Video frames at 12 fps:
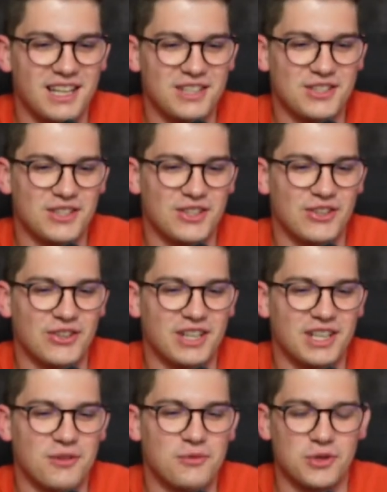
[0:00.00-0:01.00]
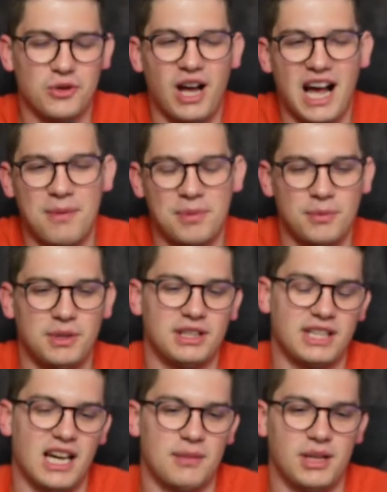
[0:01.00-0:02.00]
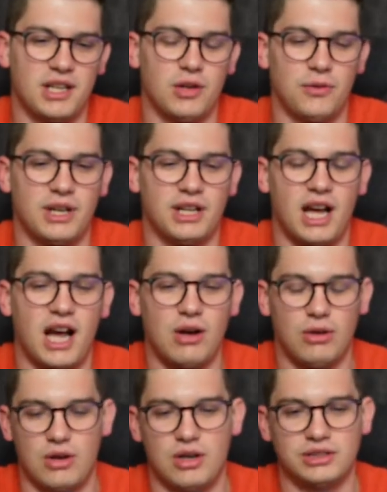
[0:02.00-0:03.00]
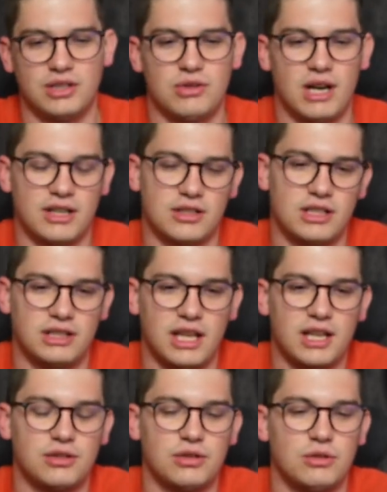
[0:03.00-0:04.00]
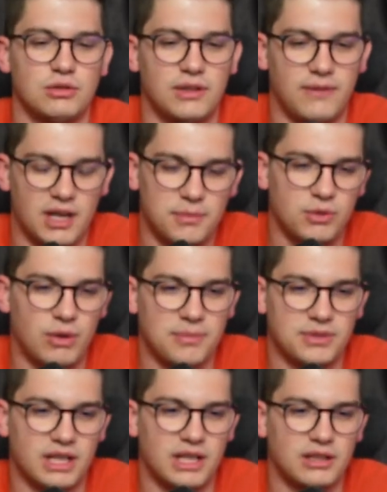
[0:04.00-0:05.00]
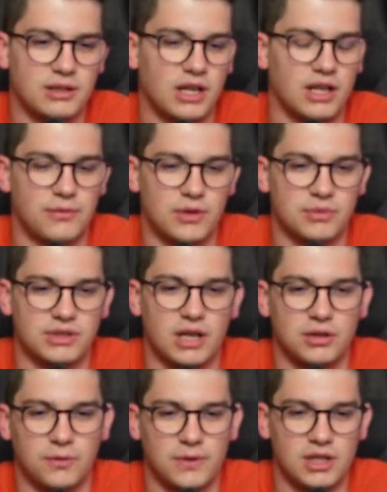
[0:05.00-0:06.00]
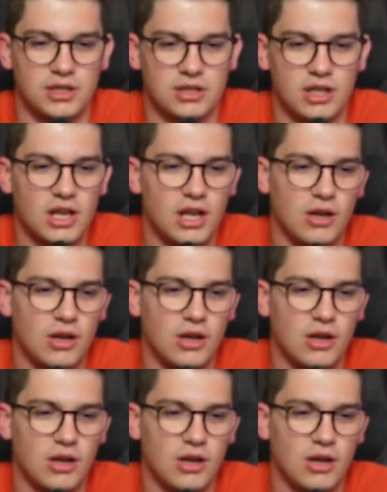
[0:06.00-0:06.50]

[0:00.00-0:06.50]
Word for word: So were you happy with the timeline of how long did you actually take to develop the website from start to finish,